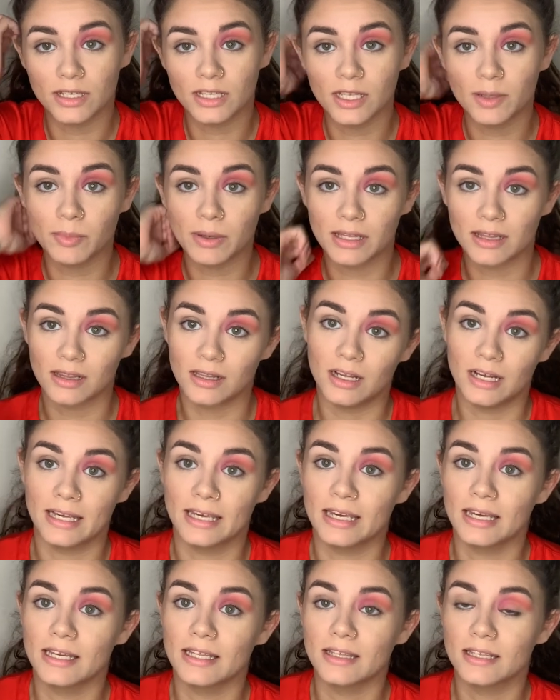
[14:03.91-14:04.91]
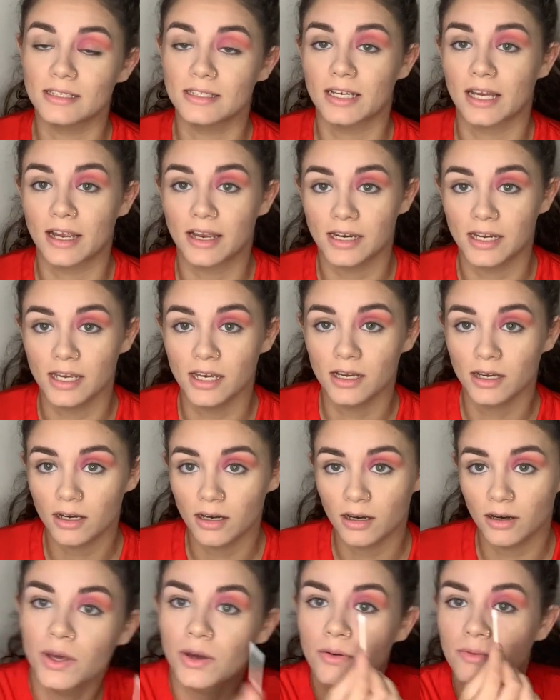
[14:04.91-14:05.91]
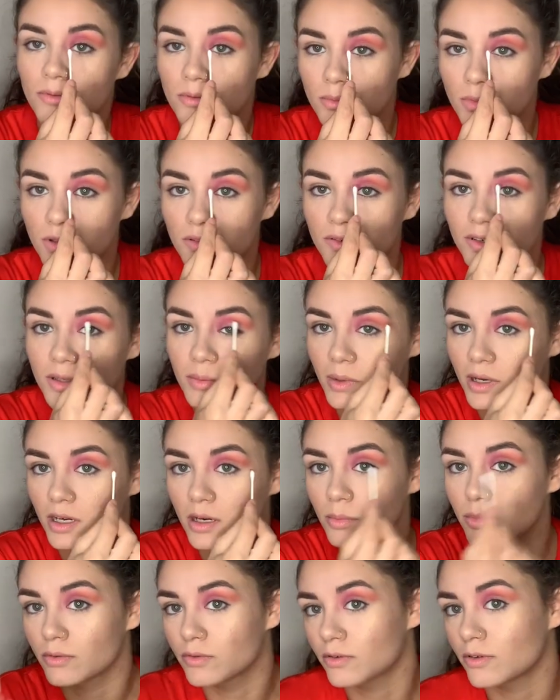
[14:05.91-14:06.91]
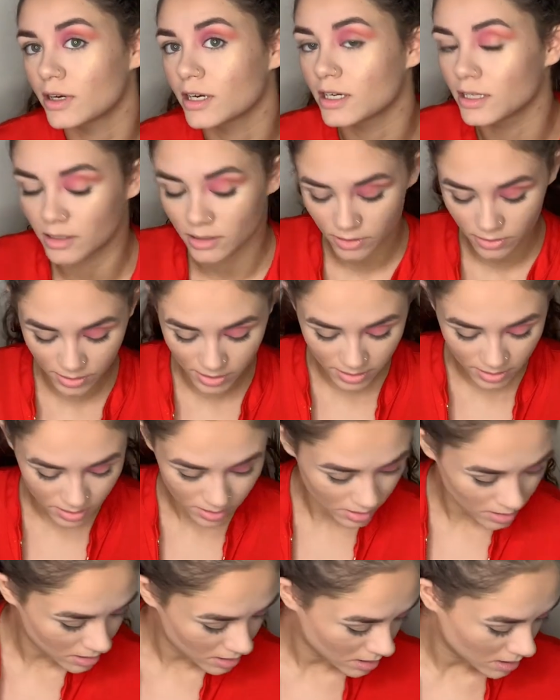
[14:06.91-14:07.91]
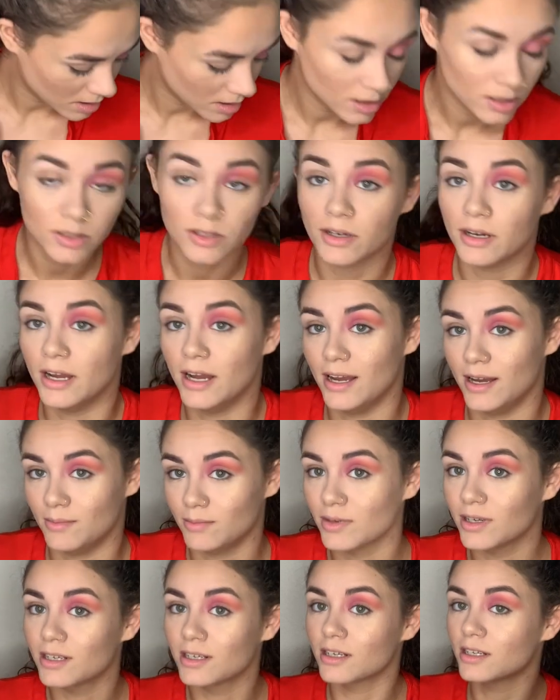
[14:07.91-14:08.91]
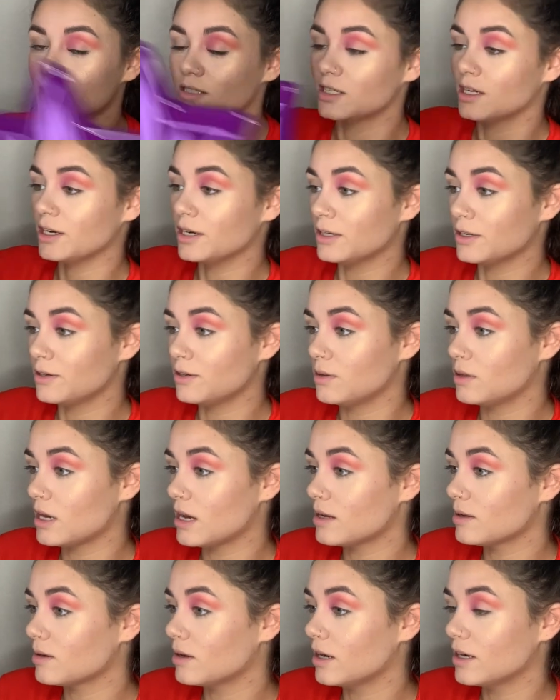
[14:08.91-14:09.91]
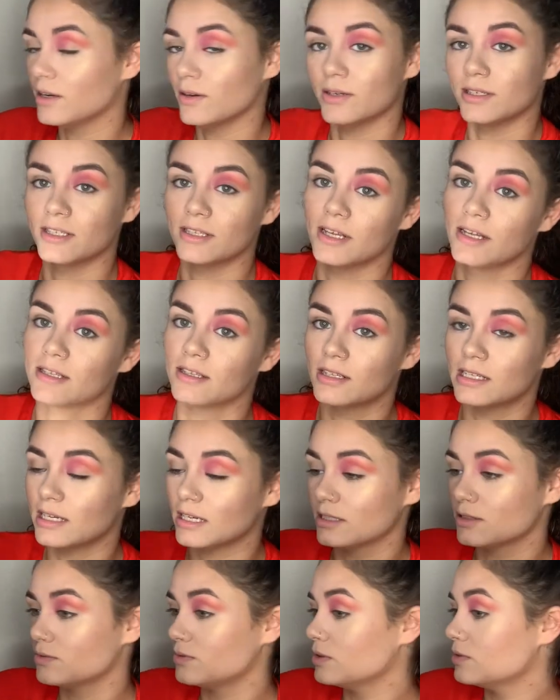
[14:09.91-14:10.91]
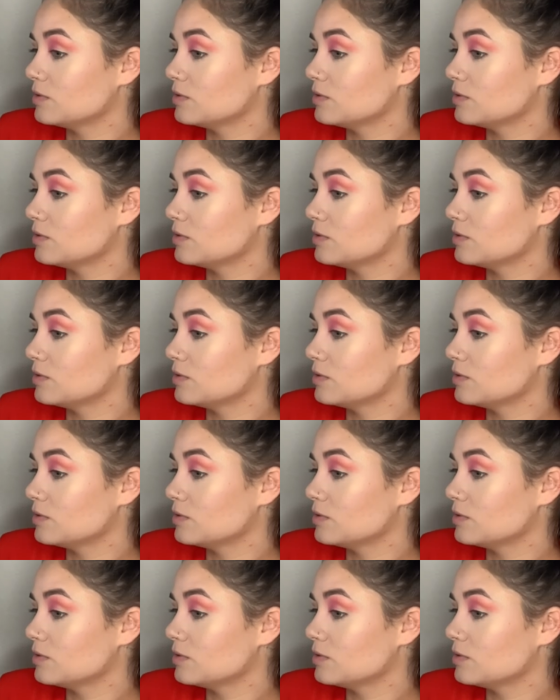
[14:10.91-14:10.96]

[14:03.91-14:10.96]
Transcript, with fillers: been liking the technique of removing the makeup before I cut the crease, so I am going to continue to do that. I know I did that in the last few